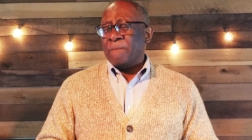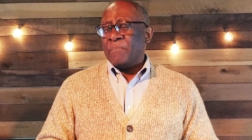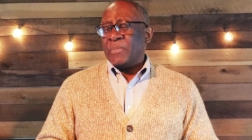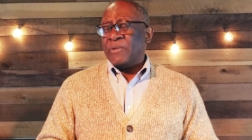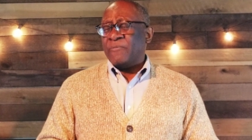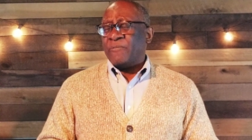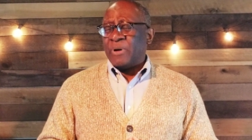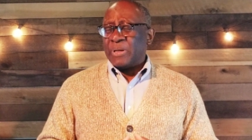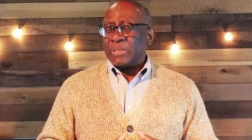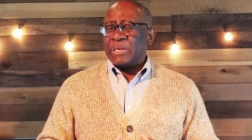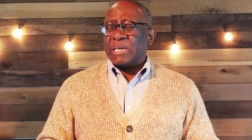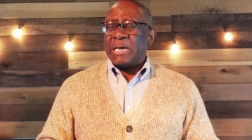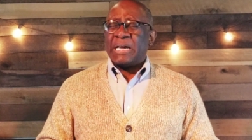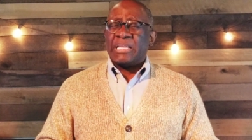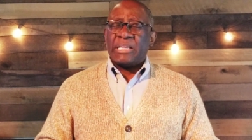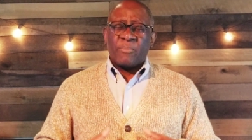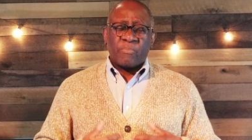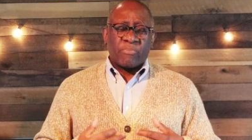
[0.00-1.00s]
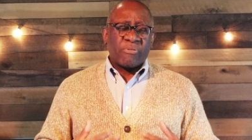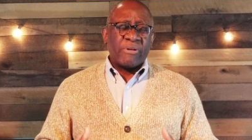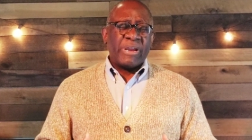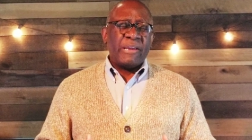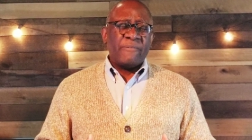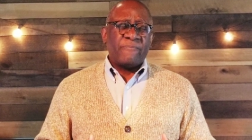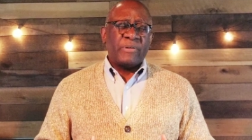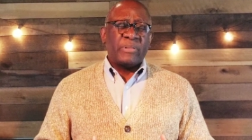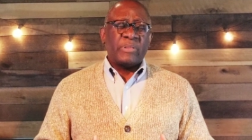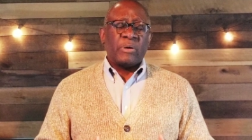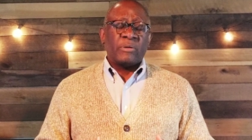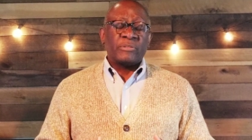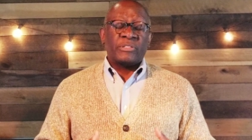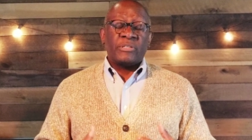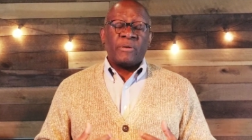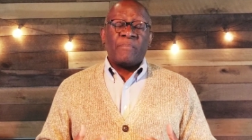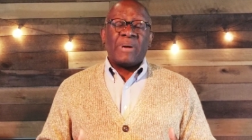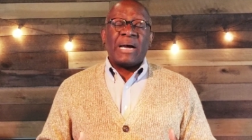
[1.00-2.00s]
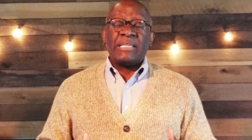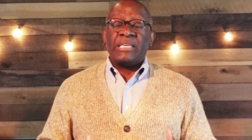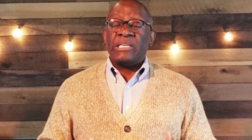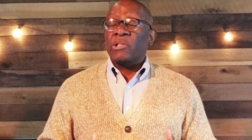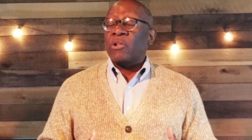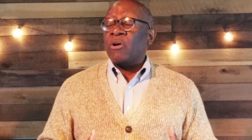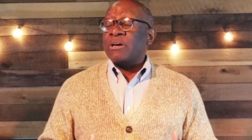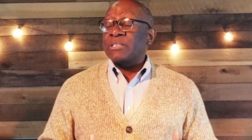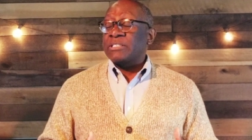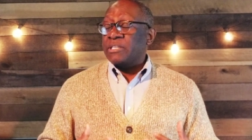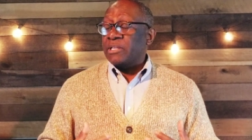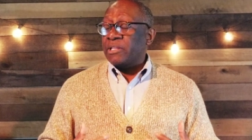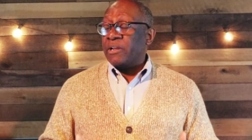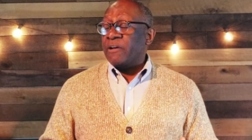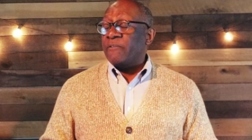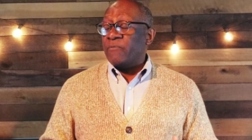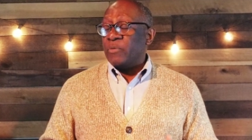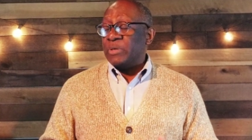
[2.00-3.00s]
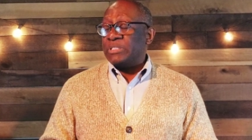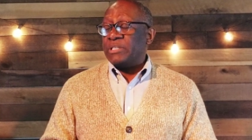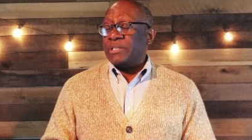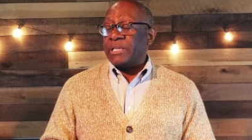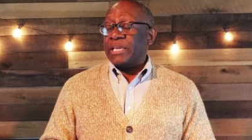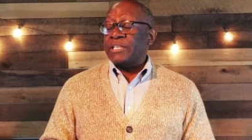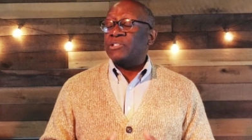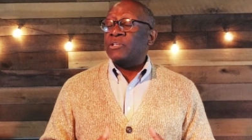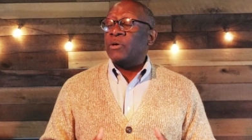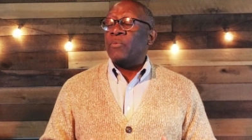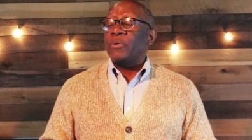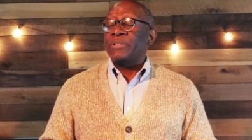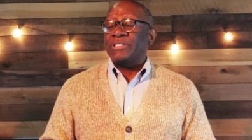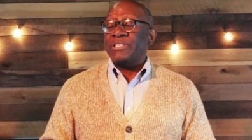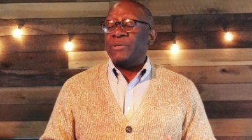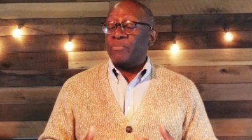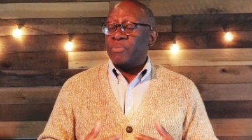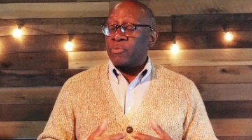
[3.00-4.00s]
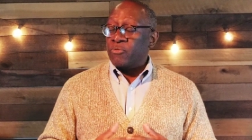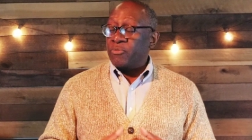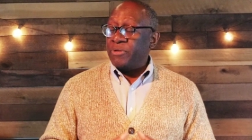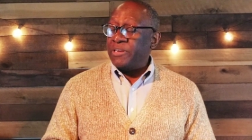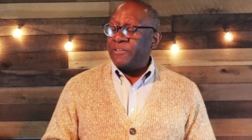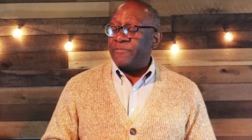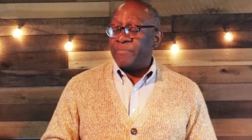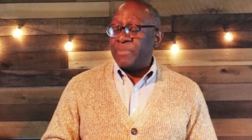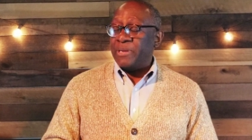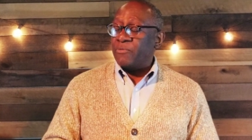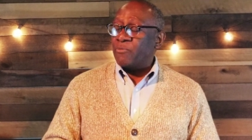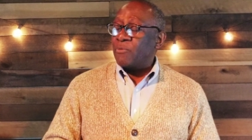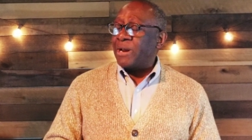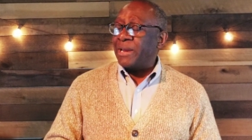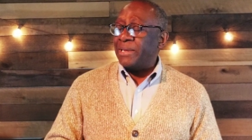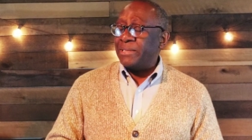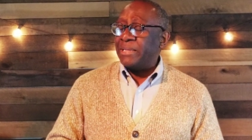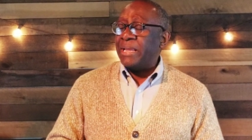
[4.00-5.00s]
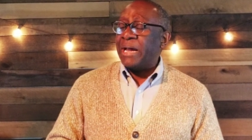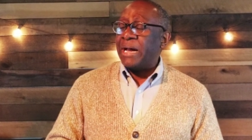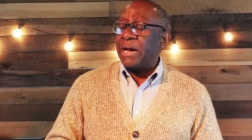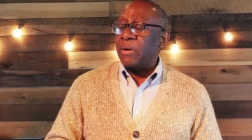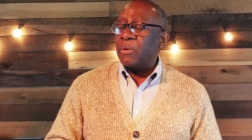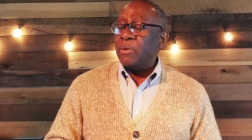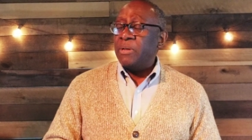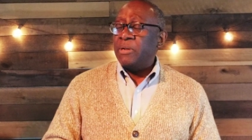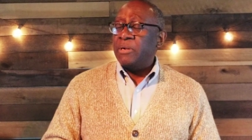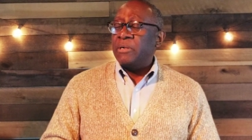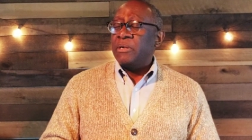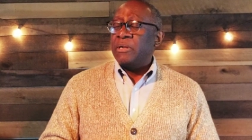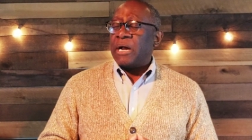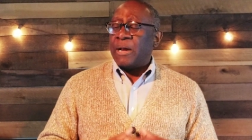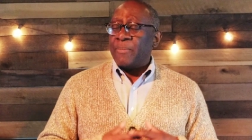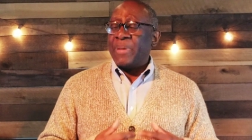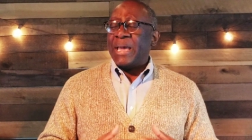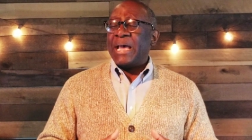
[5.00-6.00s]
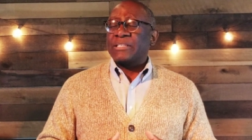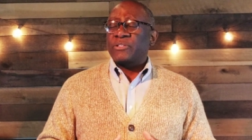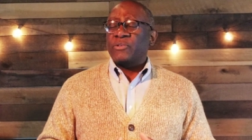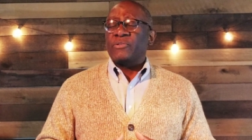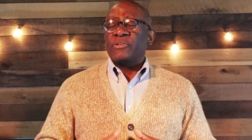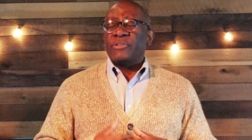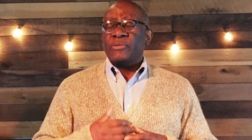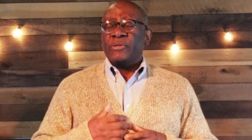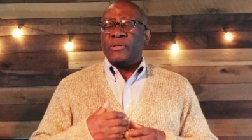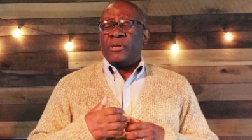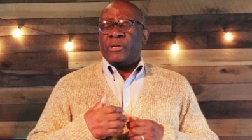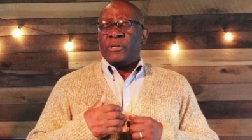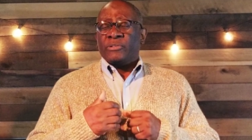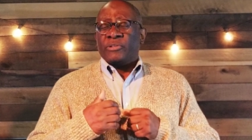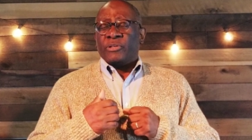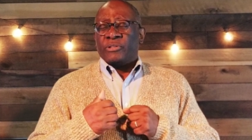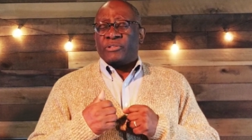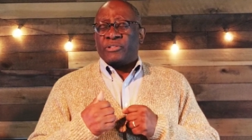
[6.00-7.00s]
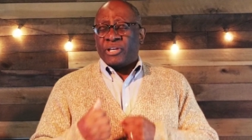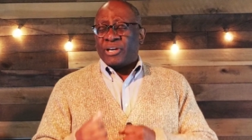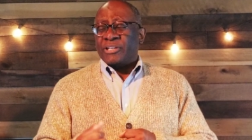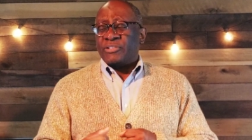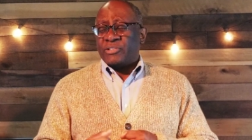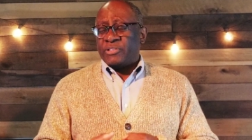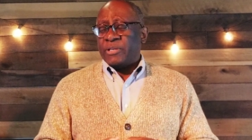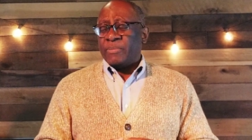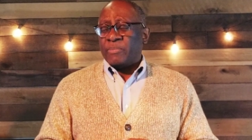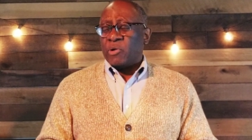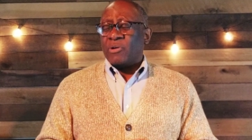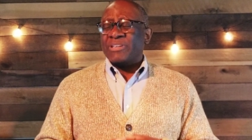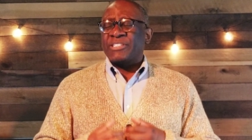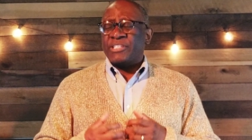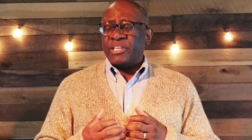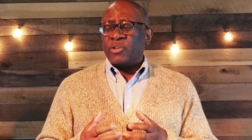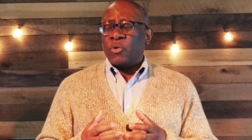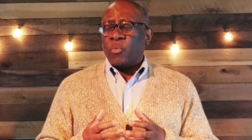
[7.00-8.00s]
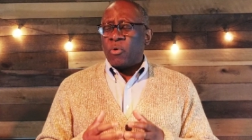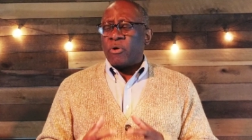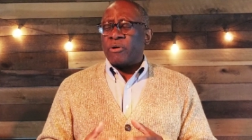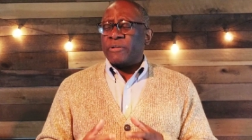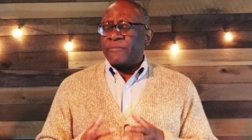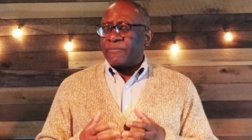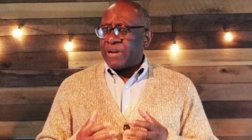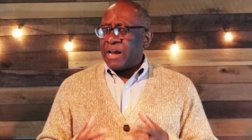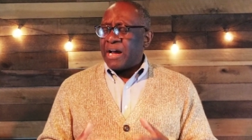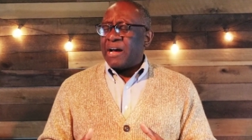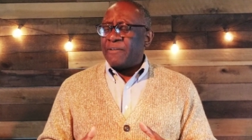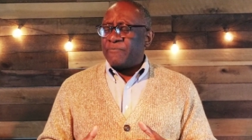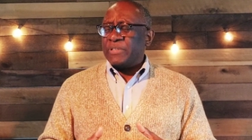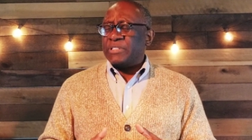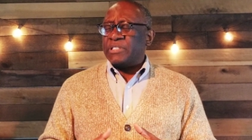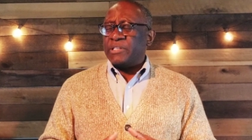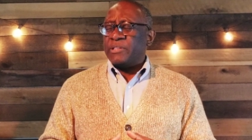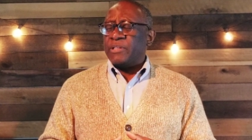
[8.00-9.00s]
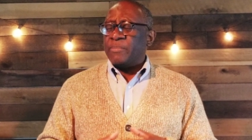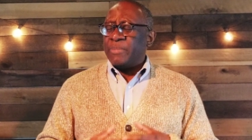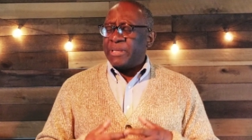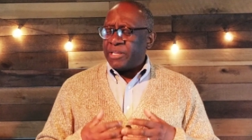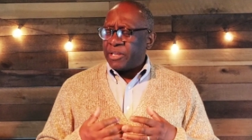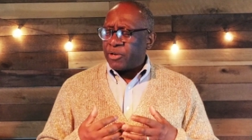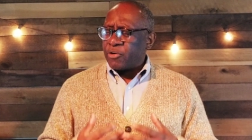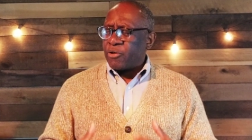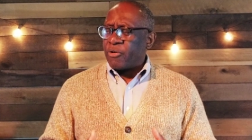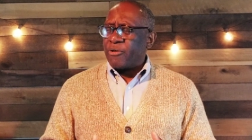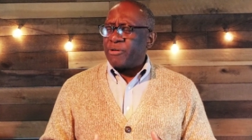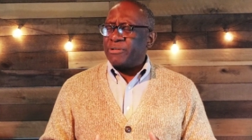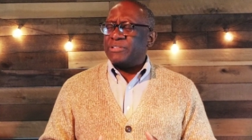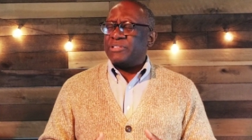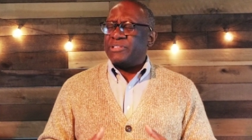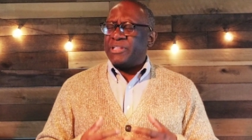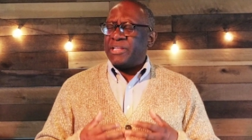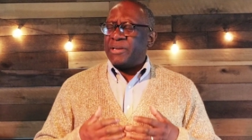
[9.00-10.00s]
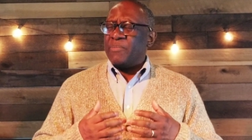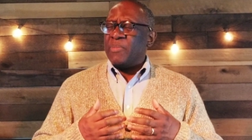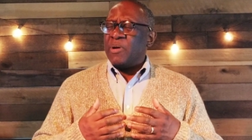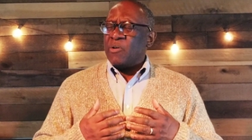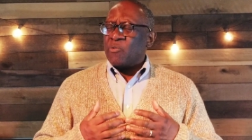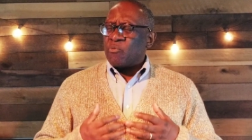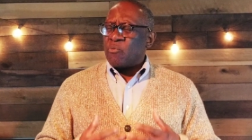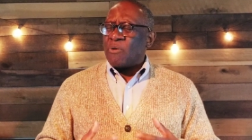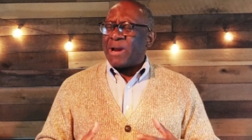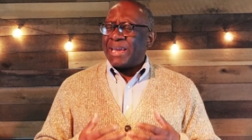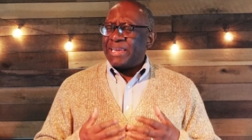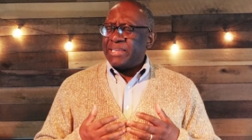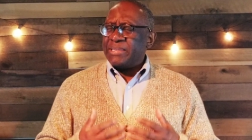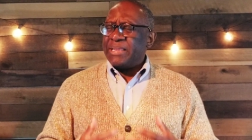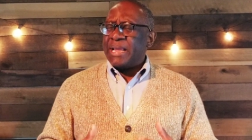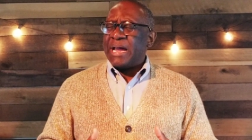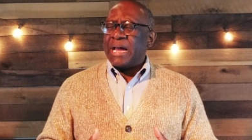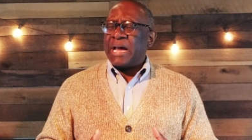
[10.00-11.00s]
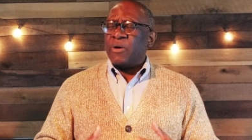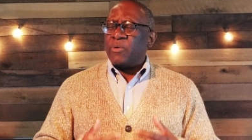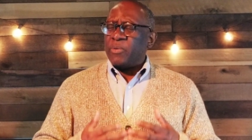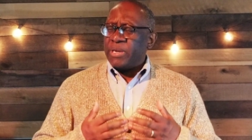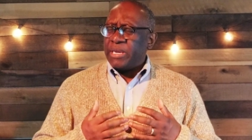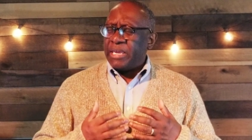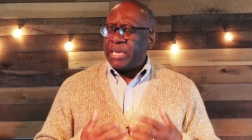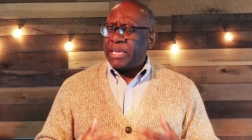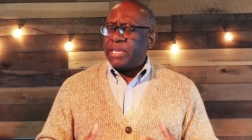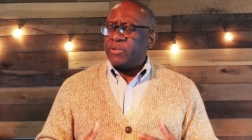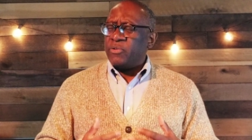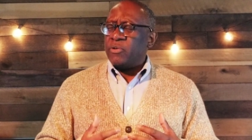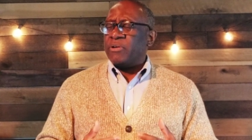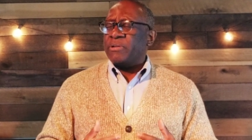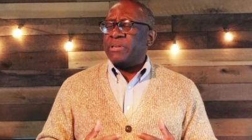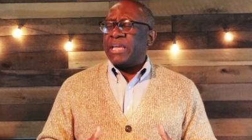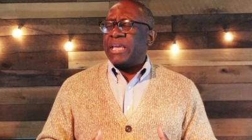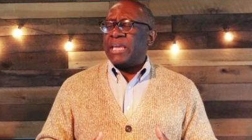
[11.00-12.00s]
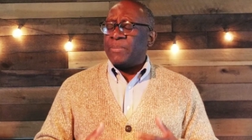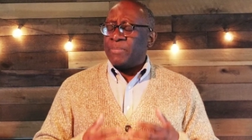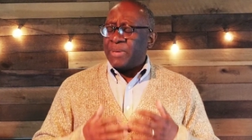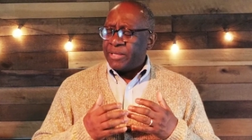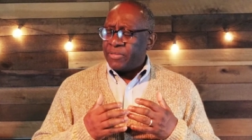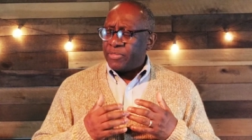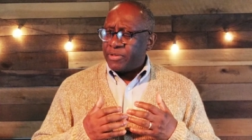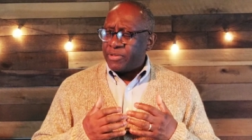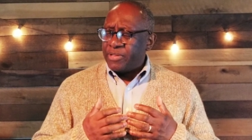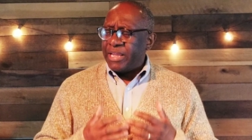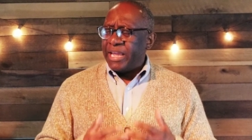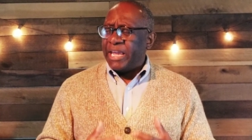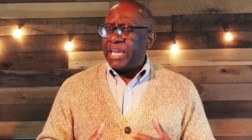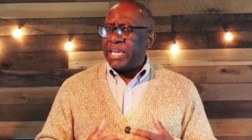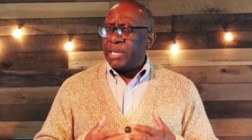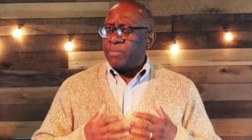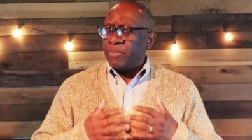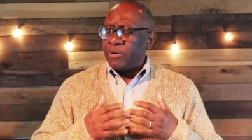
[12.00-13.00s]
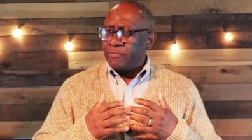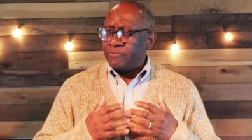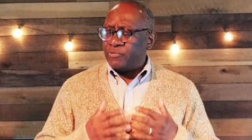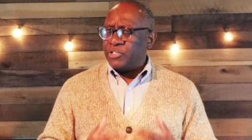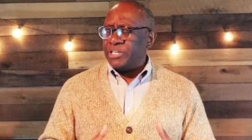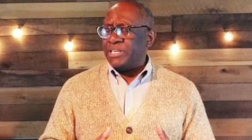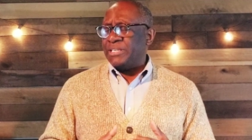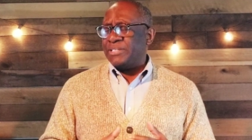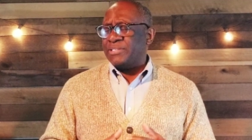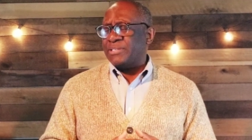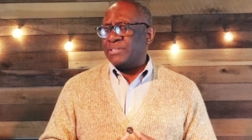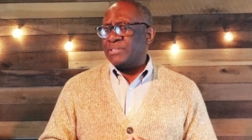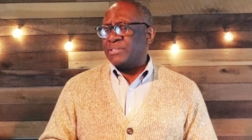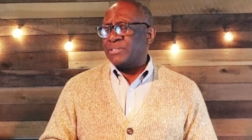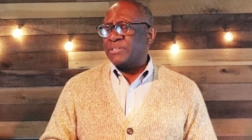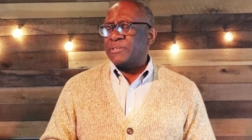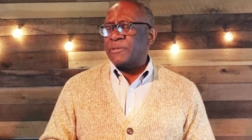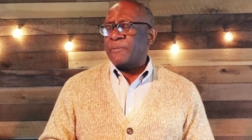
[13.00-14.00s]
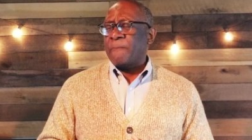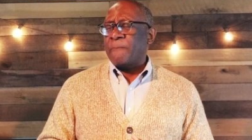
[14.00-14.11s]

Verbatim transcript: Father God, I'm praying for those. Somebody lost a loved one today. Someone's in bereavement right now. I'm asking you to, to touch them, Lord. Send a word of comfort to them and encourage them right now in your name, in the name of Jesus.